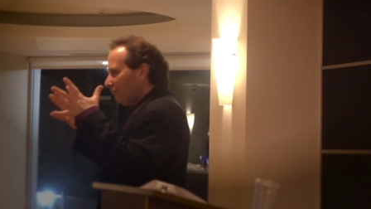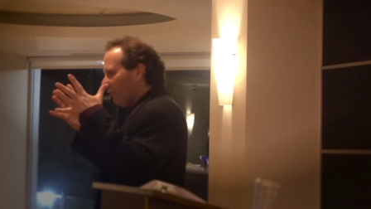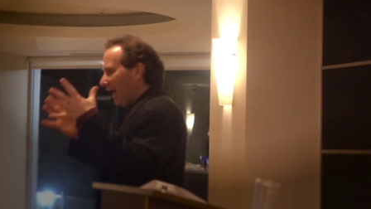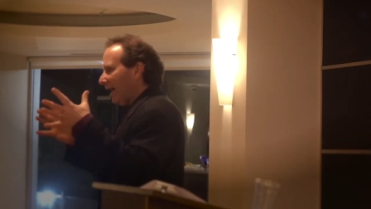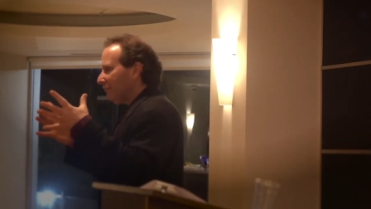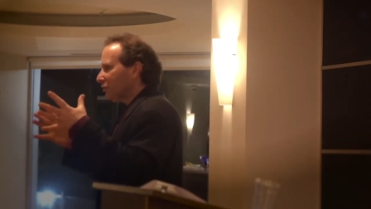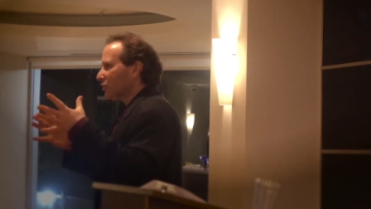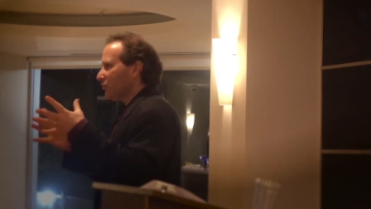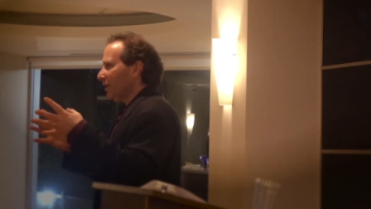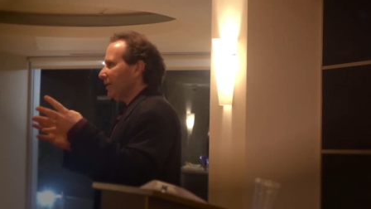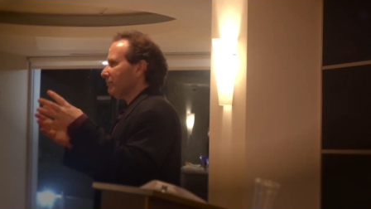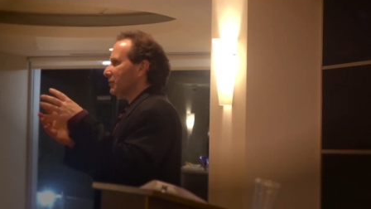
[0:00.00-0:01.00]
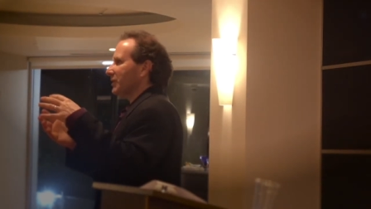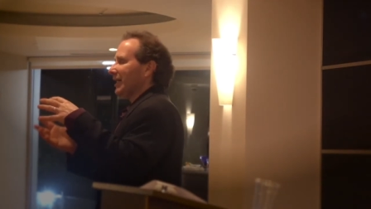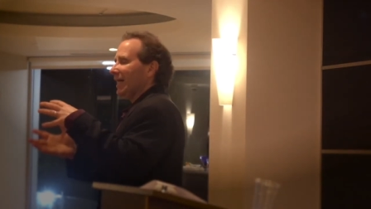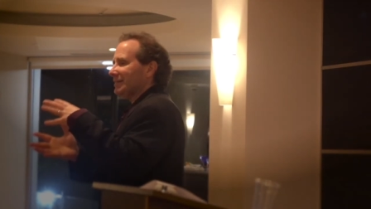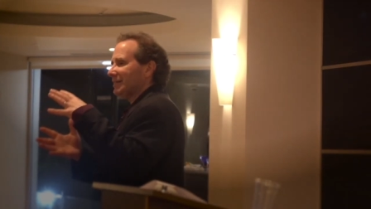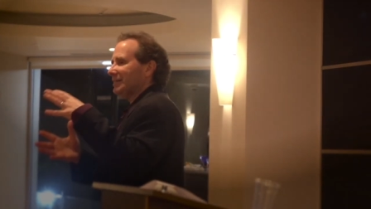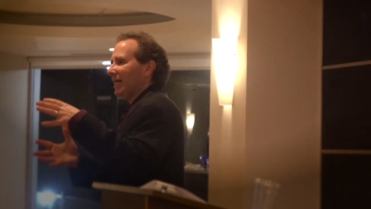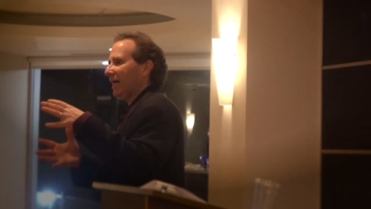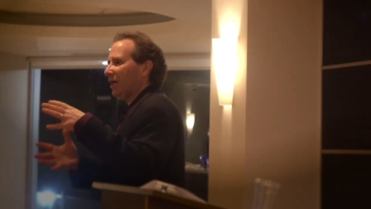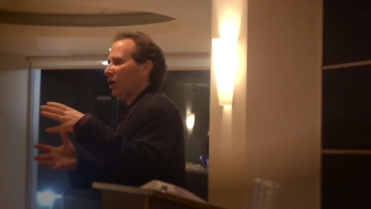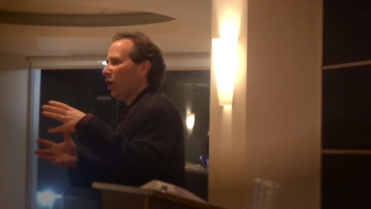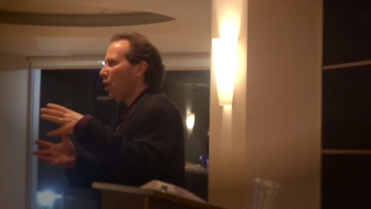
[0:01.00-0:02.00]
five scripts that he has to
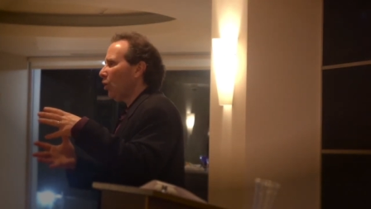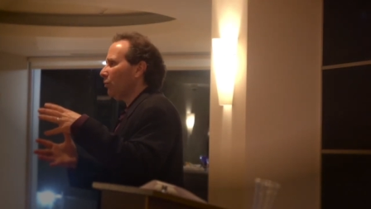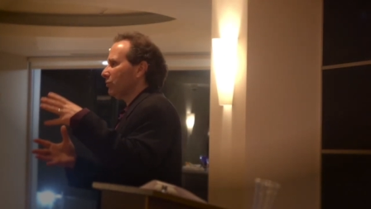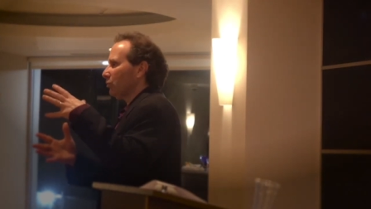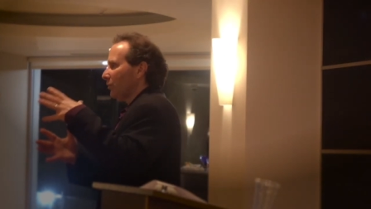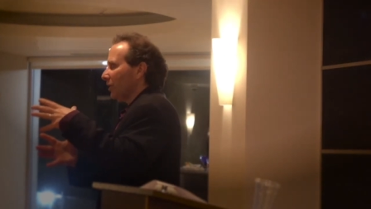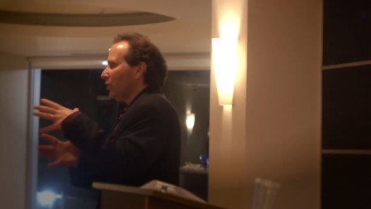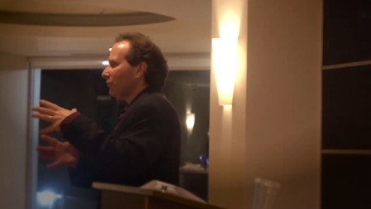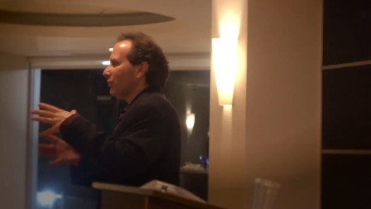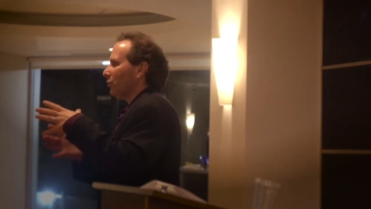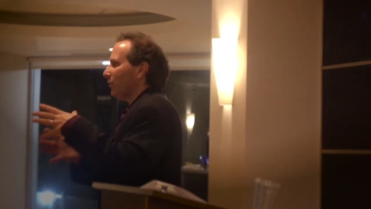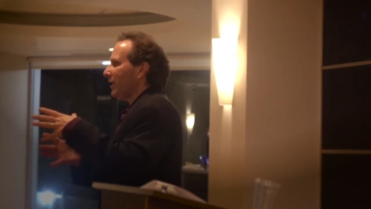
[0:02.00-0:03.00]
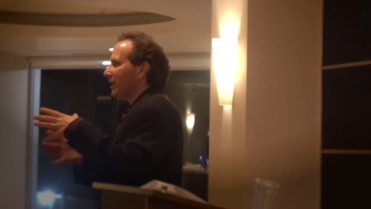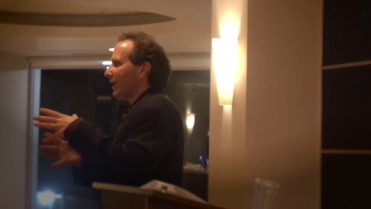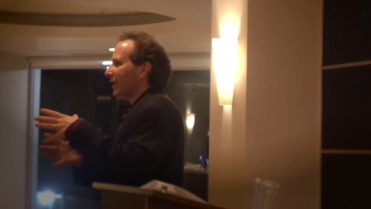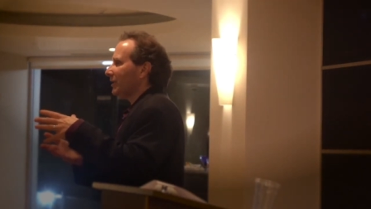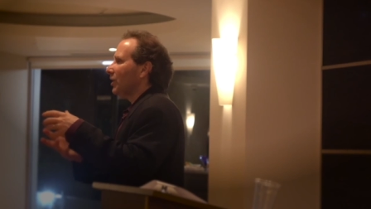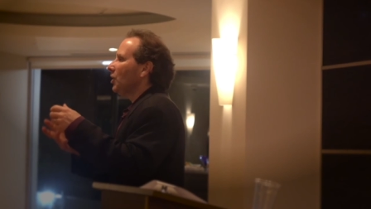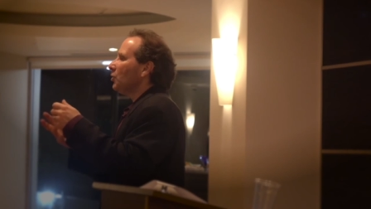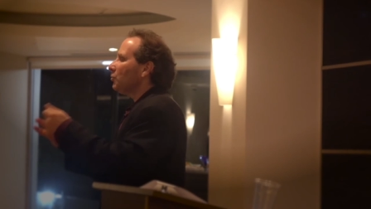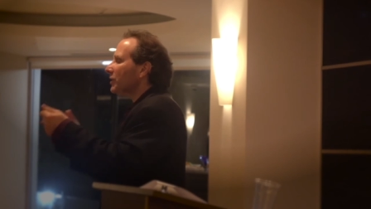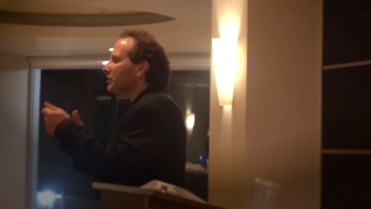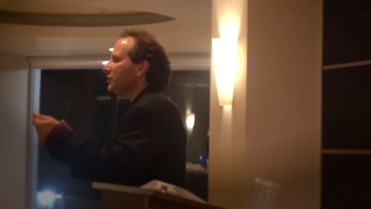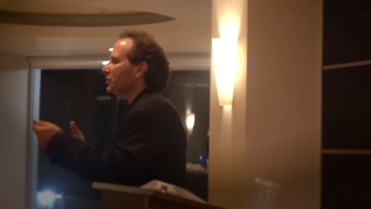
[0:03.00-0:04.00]
take home to read over the weekend,
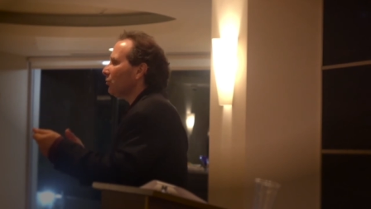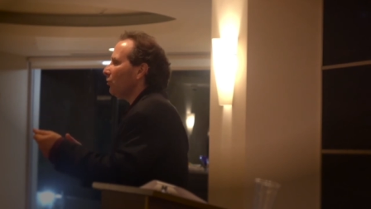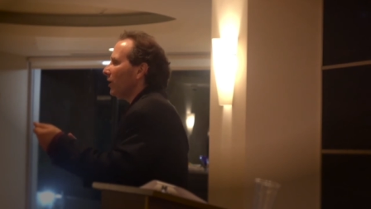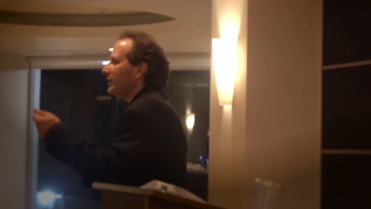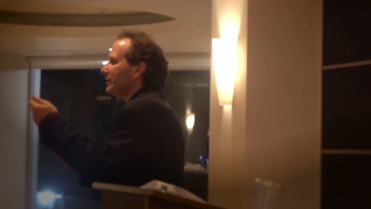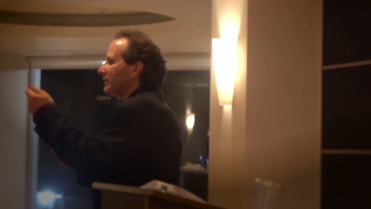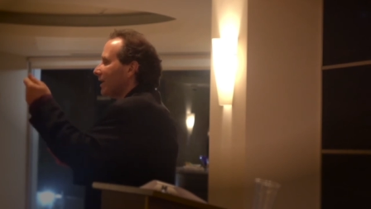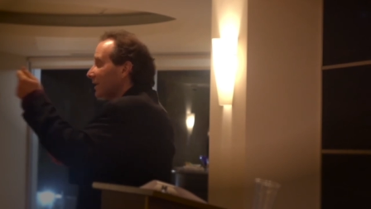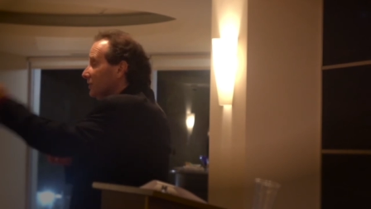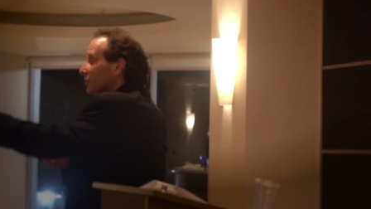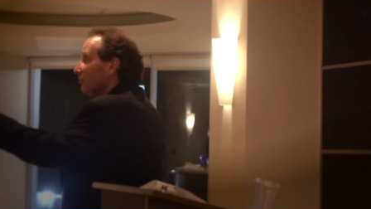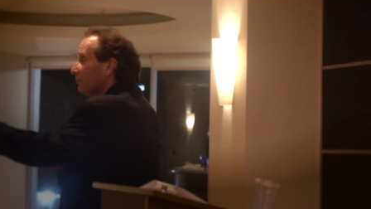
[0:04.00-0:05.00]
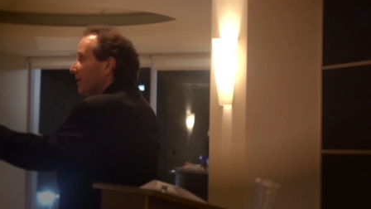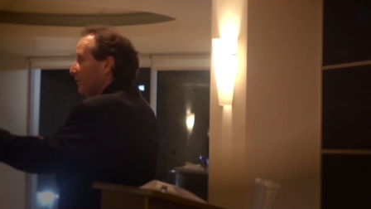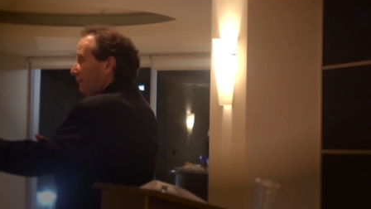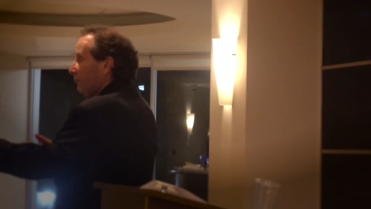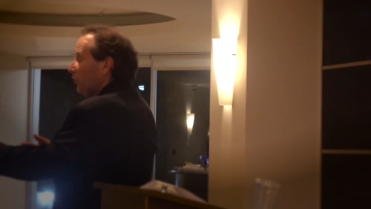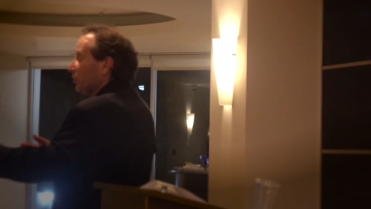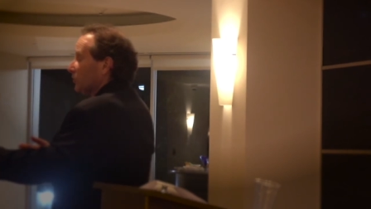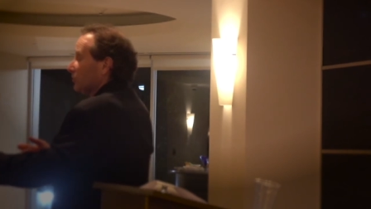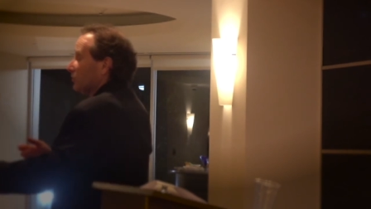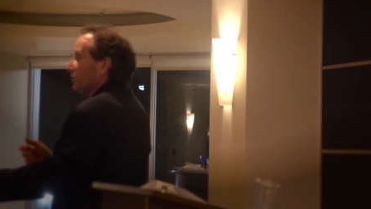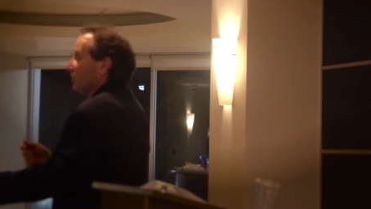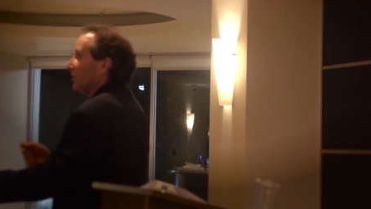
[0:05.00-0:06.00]
Rich is the one that he's going to pick
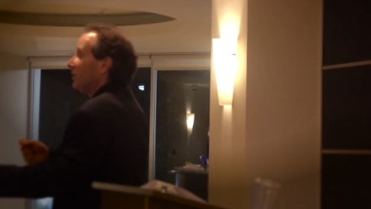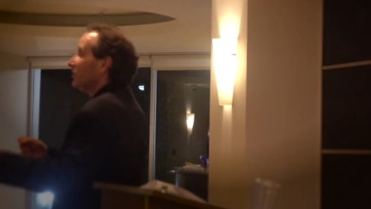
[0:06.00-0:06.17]
first.